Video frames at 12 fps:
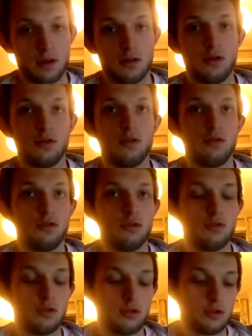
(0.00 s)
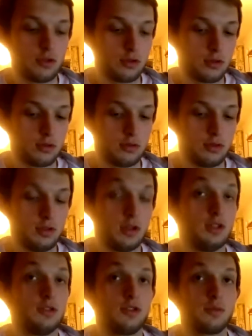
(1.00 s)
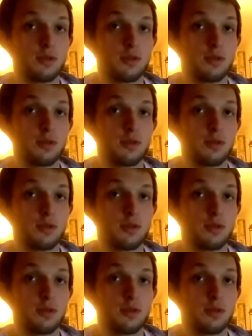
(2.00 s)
I drink